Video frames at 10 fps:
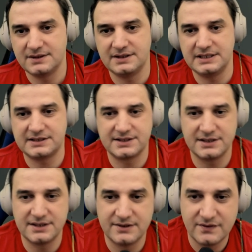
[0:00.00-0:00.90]
Let's
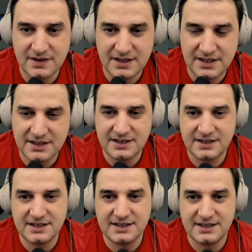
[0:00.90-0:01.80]
uh,
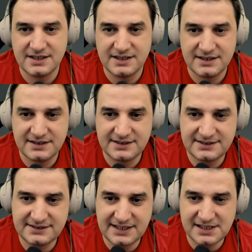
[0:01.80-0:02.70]

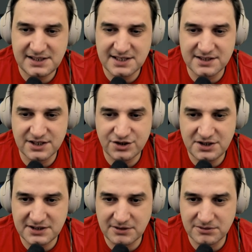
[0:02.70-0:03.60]
settings the
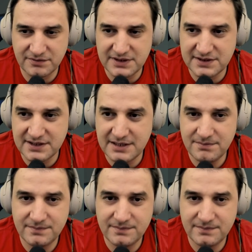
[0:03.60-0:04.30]
shit out of this game